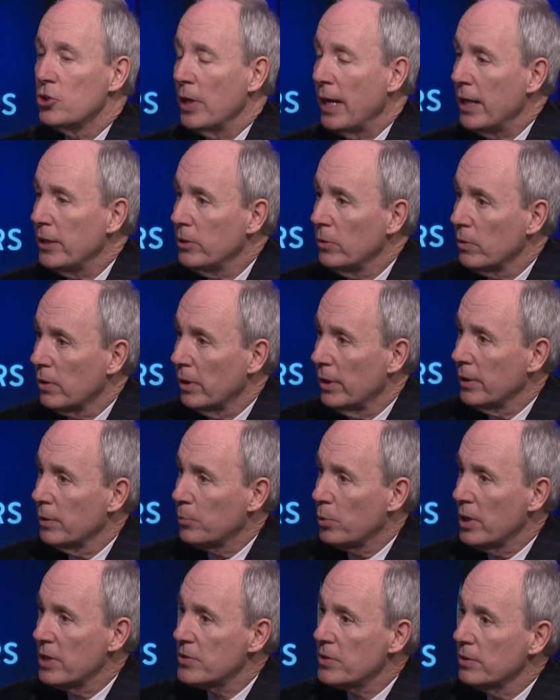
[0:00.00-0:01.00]
January, the
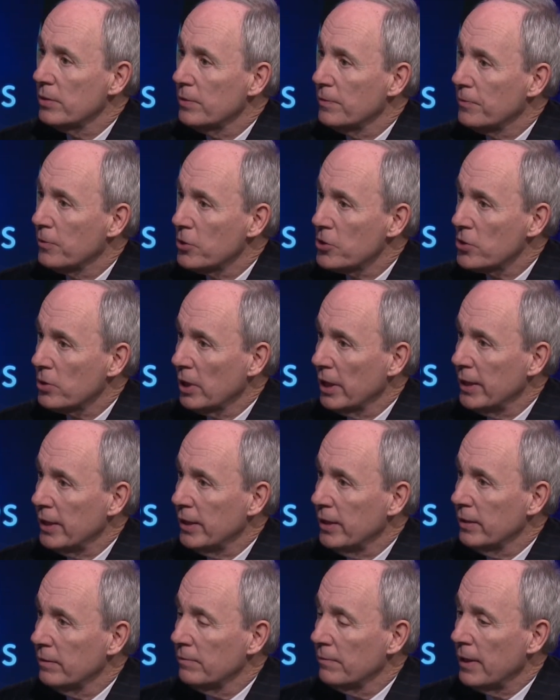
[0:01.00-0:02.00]
President and the First
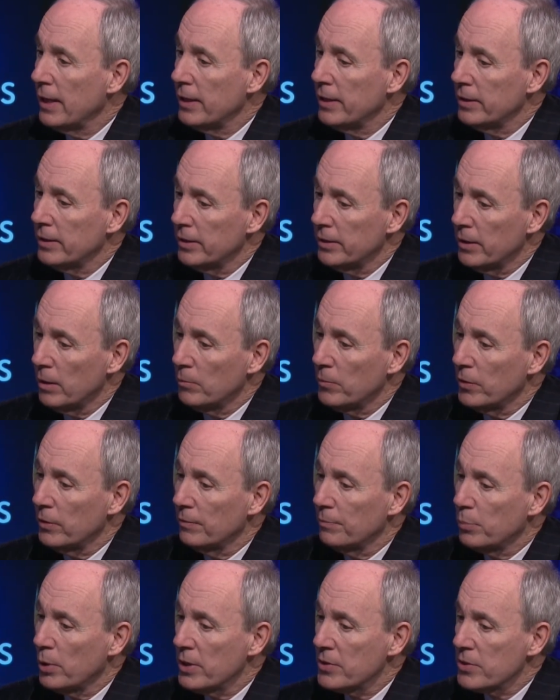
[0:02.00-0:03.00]
Lady invited a number
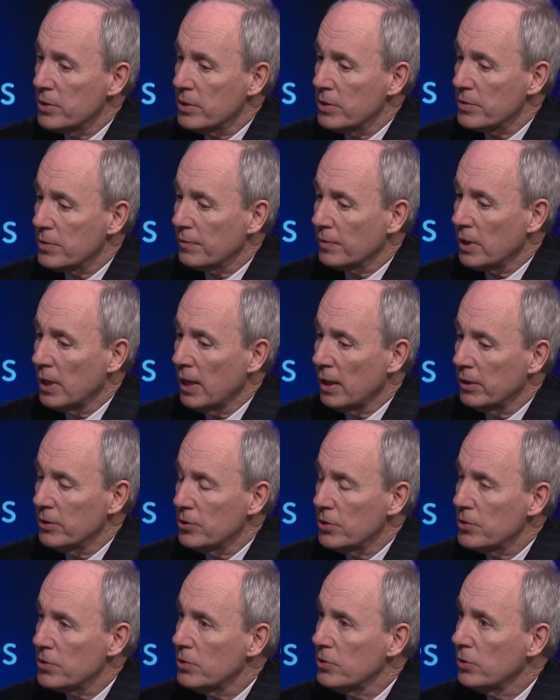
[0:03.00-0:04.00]
of presidents of
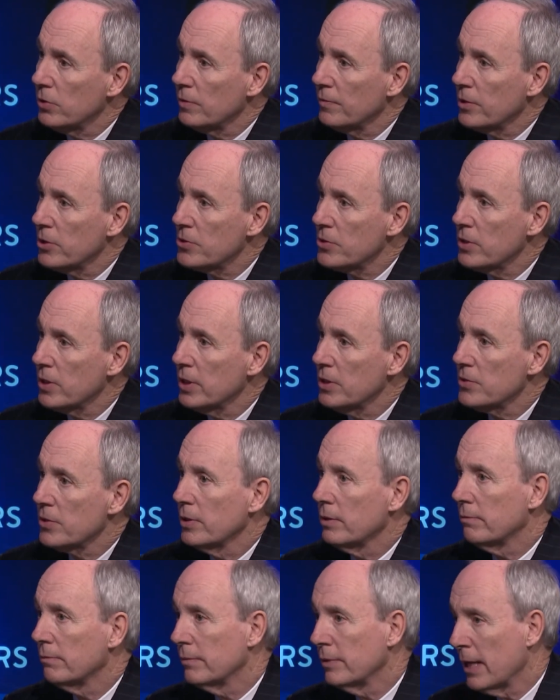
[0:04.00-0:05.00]
colleges and universities
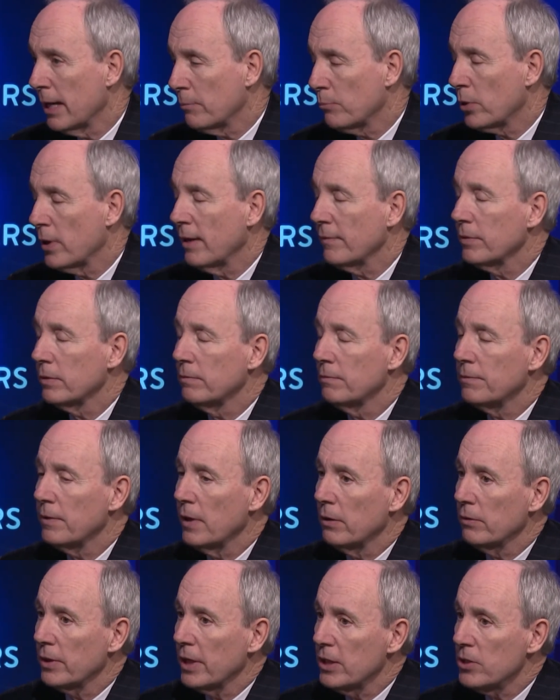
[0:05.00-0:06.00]
and nonprofit and
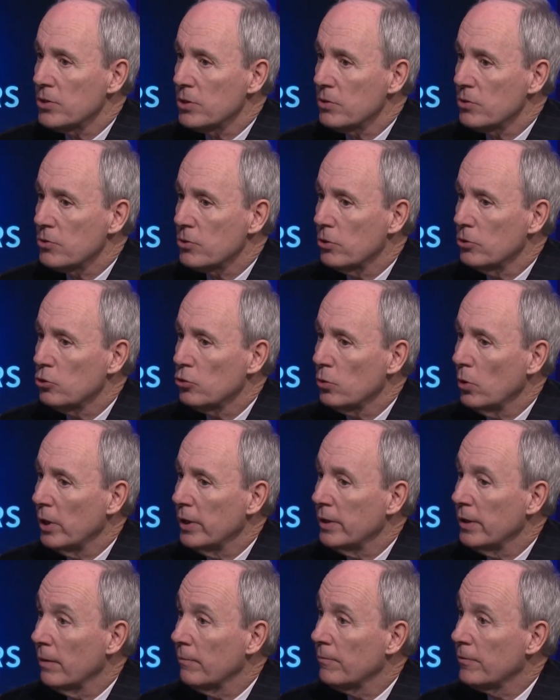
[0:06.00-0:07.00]
foundations to
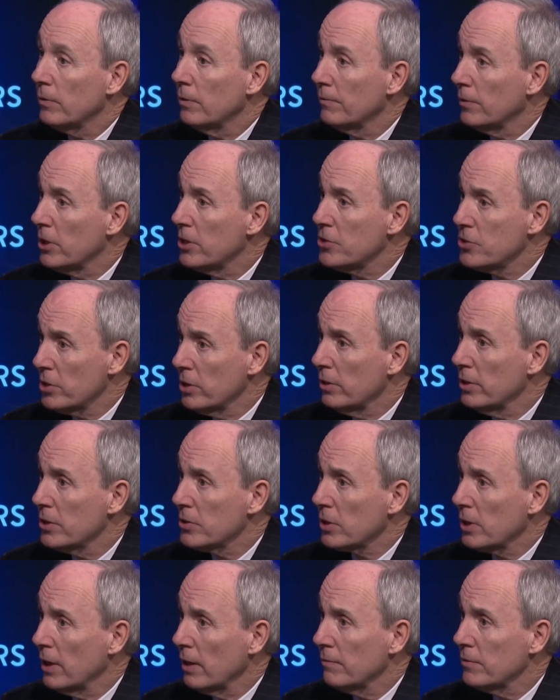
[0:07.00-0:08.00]
join them for a very
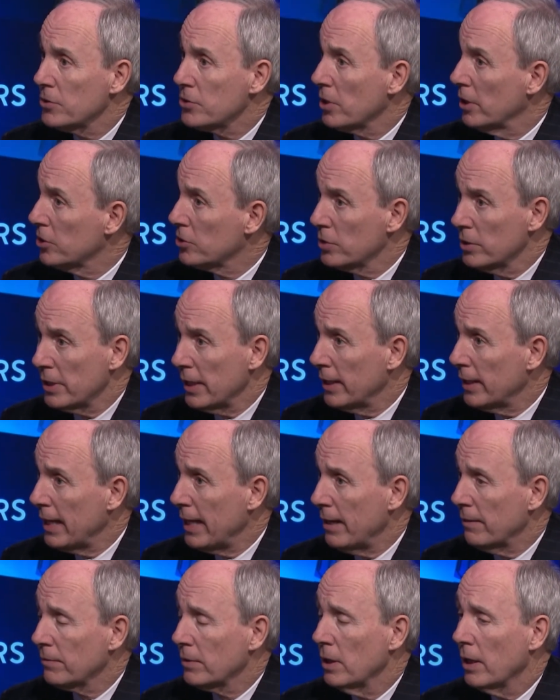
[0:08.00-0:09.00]
serious conversation, a day and a
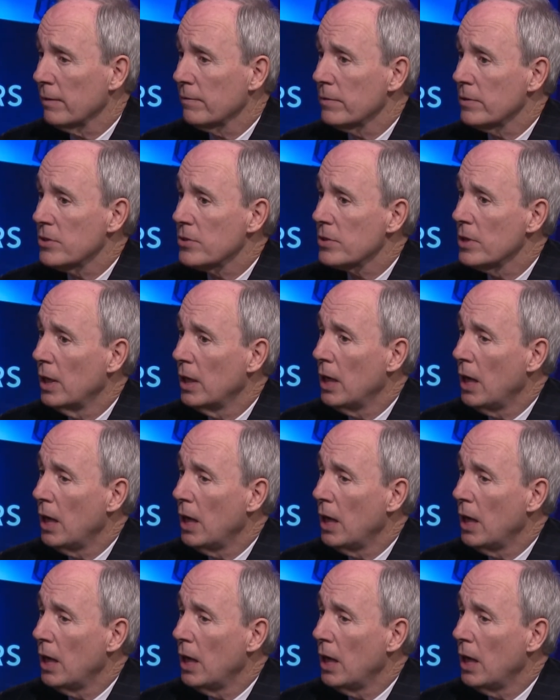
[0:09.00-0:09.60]
half conference